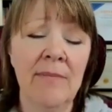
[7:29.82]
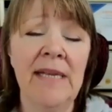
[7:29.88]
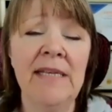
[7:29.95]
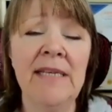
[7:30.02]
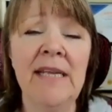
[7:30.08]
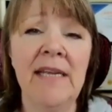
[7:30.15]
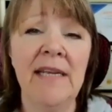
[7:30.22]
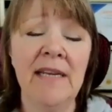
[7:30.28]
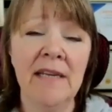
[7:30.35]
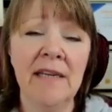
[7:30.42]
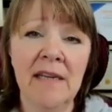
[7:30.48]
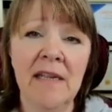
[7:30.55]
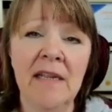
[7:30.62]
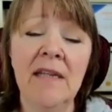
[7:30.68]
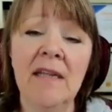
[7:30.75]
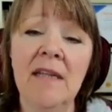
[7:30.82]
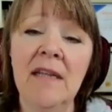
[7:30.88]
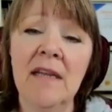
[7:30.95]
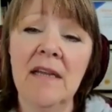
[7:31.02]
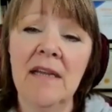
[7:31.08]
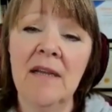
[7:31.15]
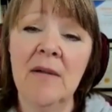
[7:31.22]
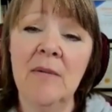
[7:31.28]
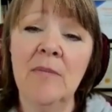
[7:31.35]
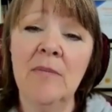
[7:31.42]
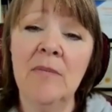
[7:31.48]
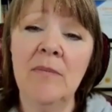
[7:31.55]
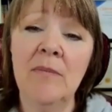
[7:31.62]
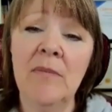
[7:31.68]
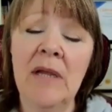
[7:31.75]
maintaining uh,
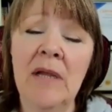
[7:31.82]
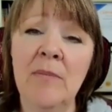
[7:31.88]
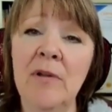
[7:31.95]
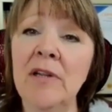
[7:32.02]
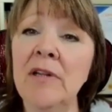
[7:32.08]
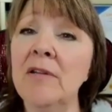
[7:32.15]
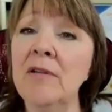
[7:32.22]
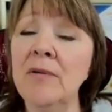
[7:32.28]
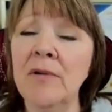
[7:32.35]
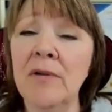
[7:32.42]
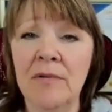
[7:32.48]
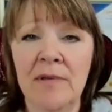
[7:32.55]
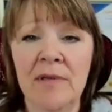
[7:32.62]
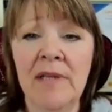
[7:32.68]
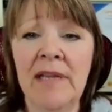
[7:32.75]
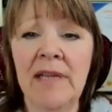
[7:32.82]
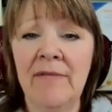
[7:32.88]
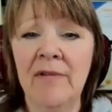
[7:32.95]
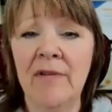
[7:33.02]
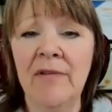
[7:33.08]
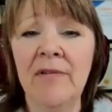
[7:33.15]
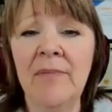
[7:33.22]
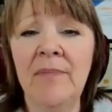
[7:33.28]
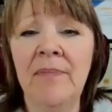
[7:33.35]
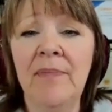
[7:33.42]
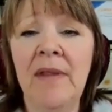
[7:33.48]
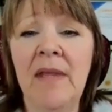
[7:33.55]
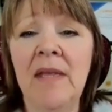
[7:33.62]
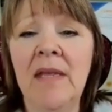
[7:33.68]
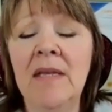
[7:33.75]
blood glucose levels.
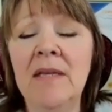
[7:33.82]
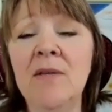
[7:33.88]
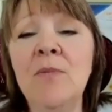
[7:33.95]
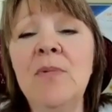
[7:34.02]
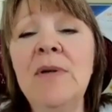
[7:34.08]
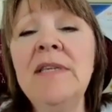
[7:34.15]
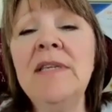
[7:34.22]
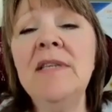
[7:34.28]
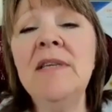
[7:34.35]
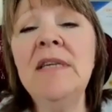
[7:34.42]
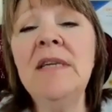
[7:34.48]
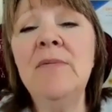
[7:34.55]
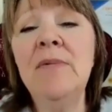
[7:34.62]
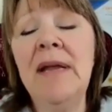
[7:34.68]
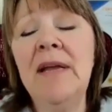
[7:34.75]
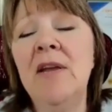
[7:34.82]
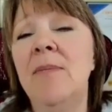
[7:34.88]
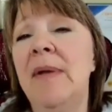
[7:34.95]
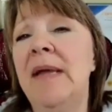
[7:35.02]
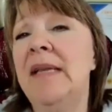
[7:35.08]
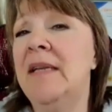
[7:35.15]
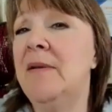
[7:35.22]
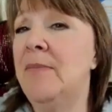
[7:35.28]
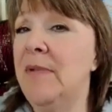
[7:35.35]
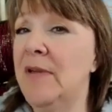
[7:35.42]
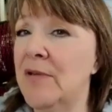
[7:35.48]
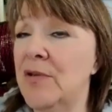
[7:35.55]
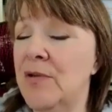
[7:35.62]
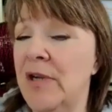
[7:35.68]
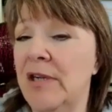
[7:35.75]
So, what's the recommended
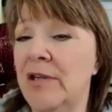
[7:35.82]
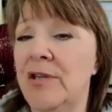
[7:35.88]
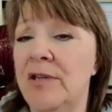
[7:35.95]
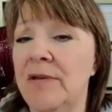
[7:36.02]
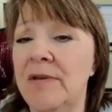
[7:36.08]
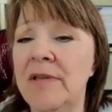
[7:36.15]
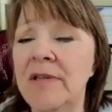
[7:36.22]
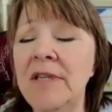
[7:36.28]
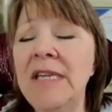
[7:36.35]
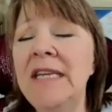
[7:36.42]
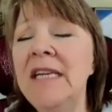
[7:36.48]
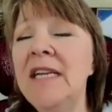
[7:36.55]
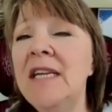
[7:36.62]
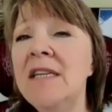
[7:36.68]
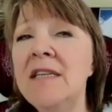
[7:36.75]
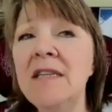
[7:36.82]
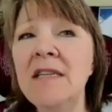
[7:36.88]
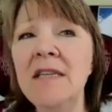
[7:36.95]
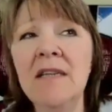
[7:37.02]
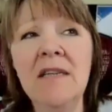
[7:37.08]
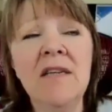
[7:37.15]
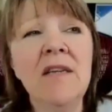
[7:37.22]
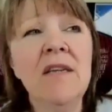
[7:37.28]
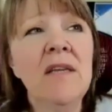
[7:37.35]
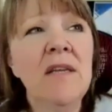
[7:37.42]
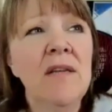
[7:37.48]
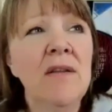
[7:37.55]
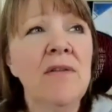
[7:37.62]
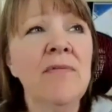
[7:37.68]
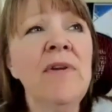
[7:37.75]
meal structure? So, you eat
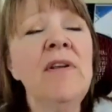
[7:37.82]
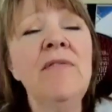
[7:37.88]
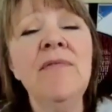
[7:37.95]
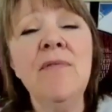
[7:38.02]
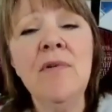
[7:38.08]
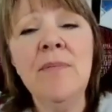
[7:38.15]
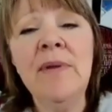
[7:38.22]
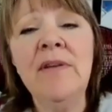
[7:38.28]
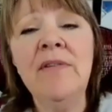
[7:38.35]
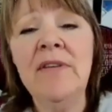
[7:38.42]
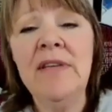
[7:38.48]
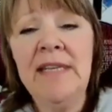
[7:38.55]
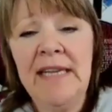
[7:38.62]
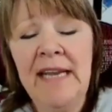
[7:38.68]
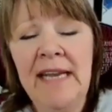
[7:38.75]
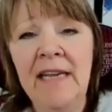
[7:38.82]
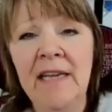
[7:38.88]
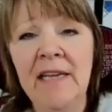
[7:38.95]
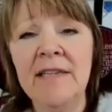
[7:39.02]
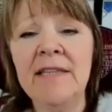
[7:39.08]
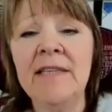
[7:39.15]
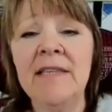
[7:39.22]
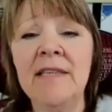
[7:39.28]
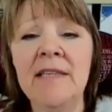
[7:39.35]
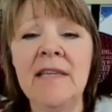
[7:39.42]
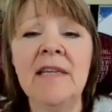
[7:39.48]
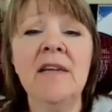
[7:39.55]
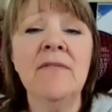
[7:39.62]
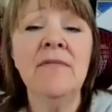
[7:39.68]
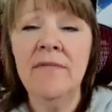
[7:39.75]
3 to 4 meals a day
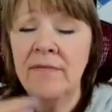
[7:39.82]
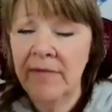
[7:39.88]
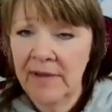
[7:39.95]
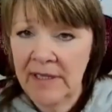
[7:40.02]
consisting of